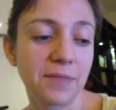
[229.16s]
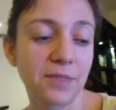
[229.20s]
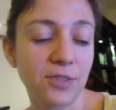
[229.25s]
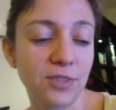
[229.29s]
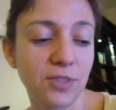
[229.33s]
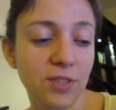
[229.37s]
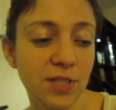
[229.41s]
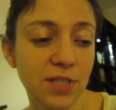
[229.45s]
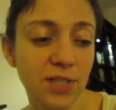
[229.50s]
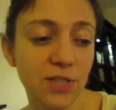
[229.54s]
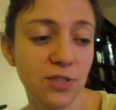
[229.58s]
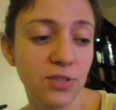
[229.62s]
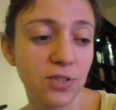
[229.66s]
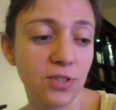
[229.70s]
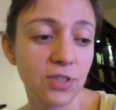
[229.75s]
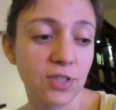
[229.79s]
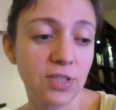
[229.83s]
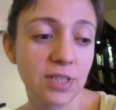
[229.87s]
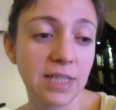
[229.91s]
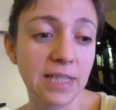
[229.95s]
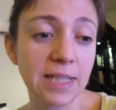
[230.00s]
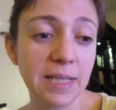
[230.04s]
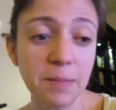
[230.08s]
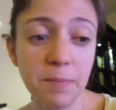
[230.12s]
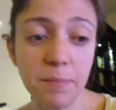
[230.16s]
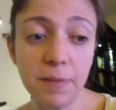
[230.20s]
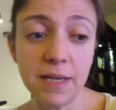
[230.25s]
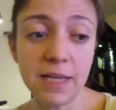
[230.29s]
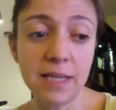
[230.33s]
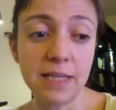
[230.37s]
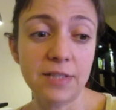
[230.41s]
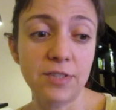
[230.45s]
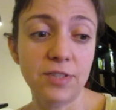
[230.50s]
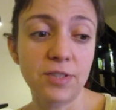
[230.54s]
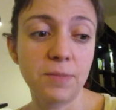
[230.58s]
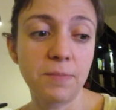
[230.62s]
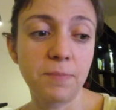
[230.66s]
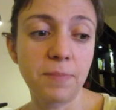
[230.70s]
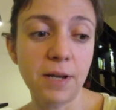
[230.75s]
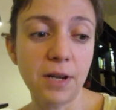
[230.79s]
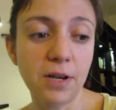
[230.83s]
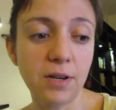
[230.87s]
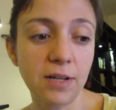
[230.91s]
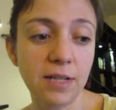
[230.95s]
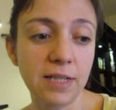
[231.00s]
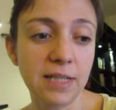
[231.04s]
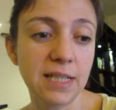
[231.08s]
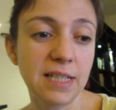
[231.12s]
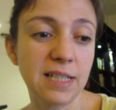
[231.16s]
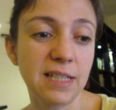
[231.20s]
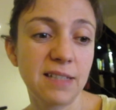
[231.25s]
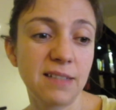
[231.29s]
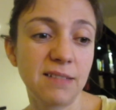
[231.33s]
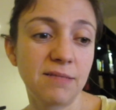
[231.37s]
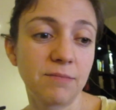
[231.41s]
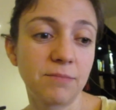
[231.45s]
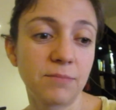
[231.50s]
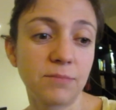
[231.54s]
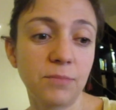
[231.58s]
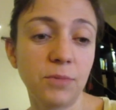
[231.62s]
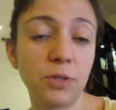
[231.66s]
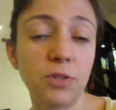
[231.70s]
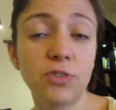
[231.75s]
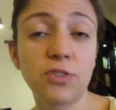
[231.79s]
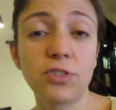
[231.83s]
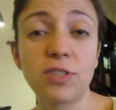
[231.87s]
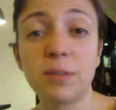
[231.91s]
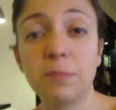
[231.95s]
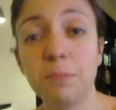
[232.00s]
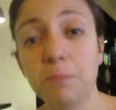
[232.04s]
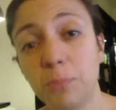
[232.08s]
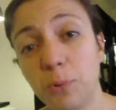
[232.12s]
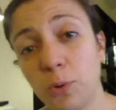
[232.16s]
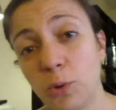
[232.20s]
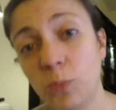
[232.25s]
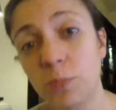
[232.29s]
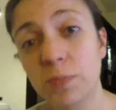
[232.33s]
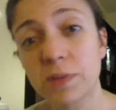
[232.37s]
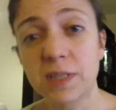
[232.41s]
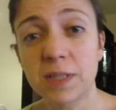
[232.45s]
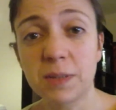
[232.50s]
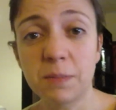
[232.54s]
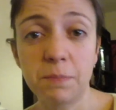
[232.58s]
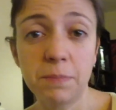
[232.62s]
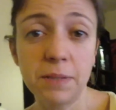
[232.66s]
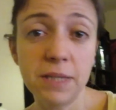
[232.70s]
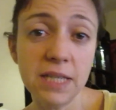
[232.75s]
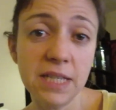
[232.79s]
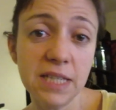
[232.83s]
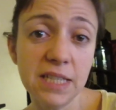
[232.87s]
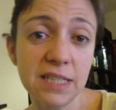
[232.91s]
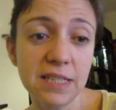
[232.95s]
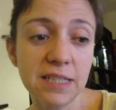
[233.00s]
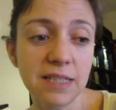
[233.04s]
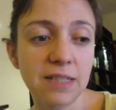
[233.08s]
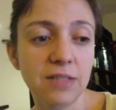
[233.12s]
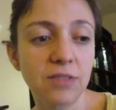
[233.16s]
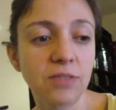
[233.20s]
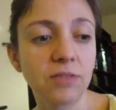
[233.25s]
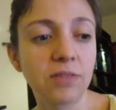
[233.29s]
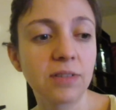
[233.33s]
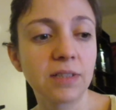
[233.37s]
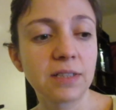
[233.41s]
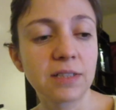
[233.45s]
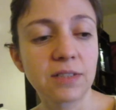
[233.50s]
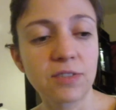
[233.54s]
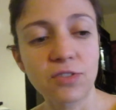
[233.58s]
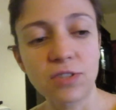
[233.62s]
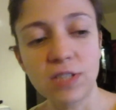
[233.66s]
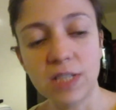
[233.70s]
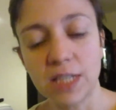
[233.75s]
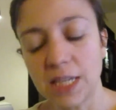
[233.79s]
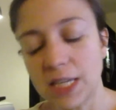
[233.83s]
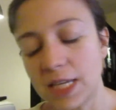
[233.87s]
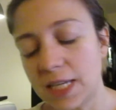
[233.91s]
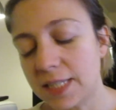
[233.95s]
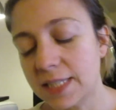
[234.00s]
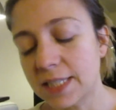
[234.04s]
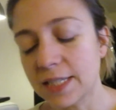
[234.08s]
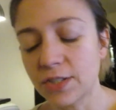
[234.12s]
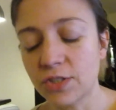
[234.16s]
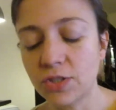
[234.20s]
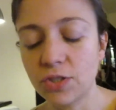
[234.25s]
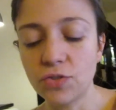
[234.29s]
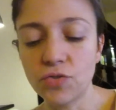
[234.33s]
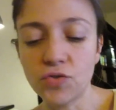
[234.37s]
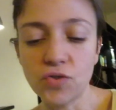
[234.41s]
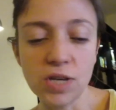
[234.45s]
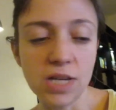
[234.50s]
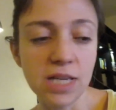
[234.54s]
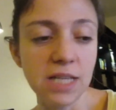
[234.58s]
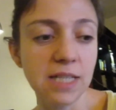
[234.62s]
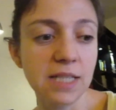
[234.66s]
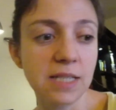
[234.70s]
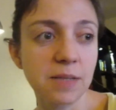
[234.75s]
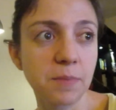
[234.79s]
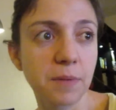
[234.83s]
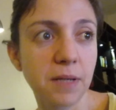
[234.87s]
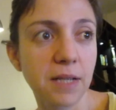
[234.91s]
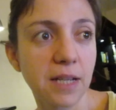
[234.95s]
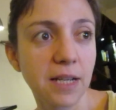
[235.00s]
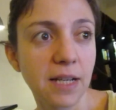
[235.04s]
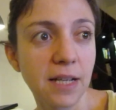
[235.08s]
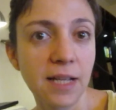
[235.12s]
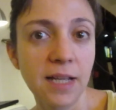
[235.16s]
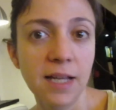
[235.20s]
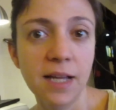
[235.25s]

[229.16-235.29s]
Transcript: She's just sleeping. She barely, well, she poops, she pees, you know, and she eats and she drinks, but...